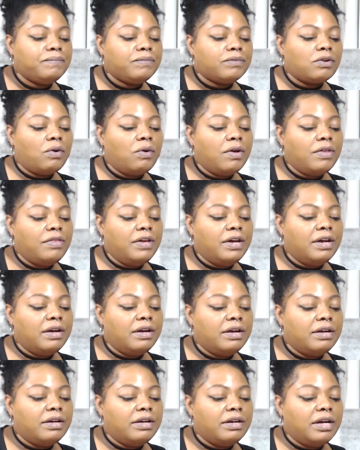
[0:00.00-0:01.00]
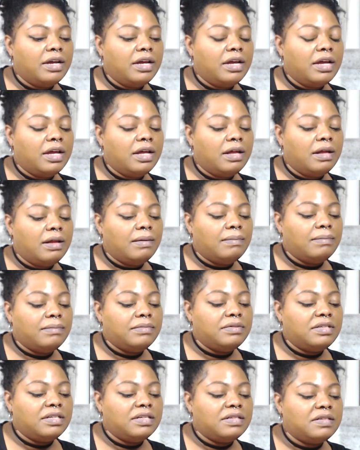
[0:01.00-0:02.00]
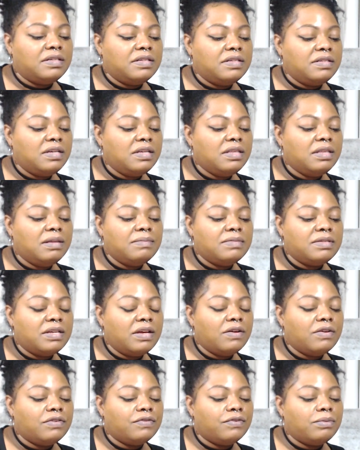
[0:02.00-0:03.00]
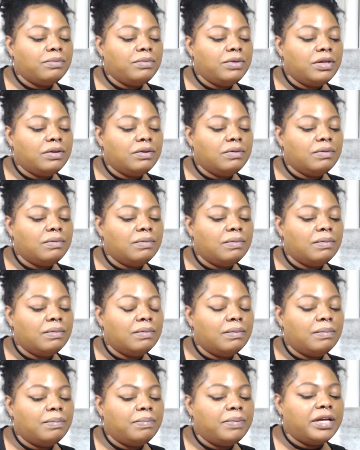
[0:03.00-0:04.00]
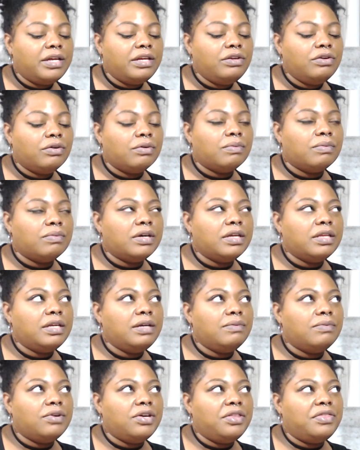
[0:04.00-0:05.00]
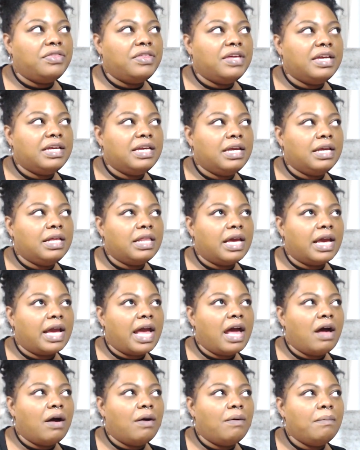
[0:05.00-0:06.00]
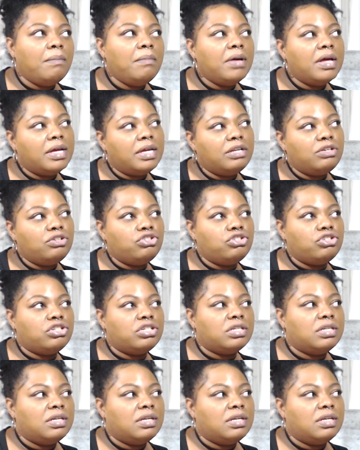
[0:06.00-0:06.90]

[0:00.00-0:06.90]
or they're um, distancing themselves from you. But you're really rethinking like how much